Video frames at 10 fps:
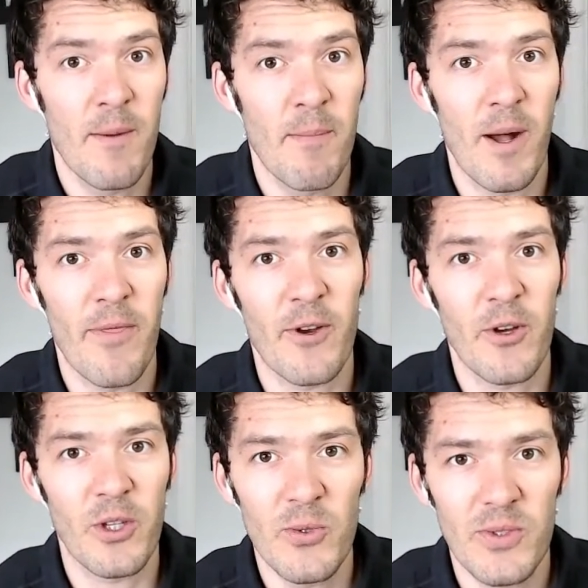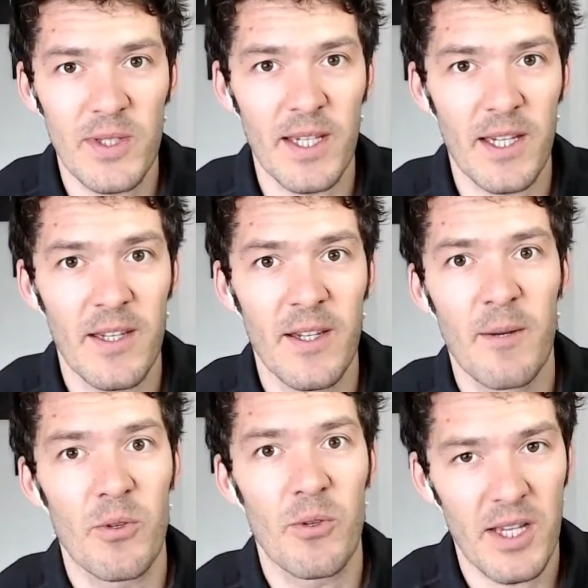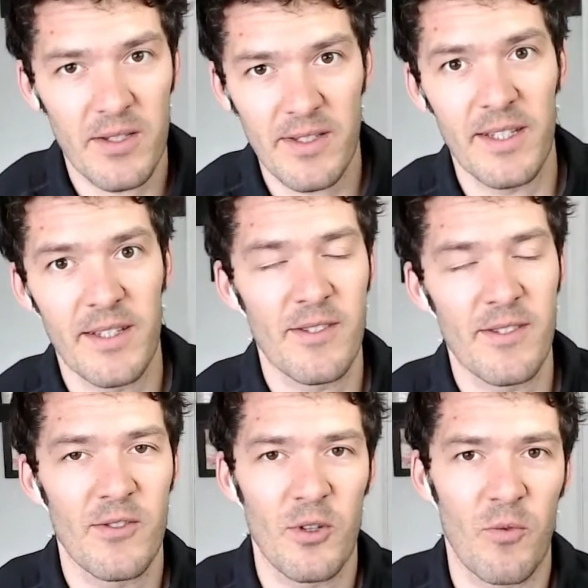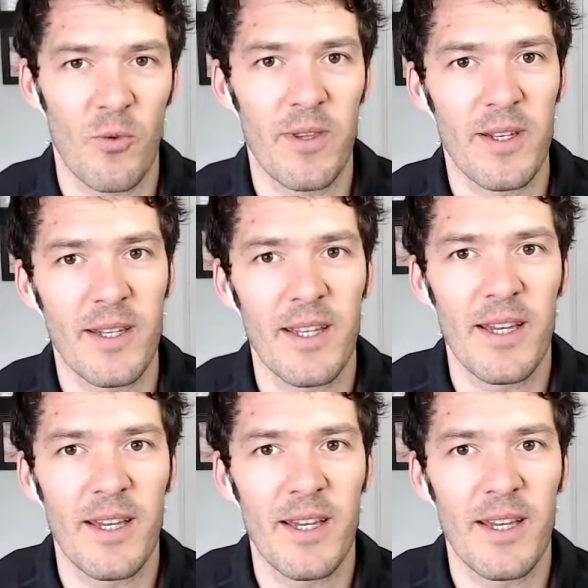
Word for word: but they're using progestins and so forth, and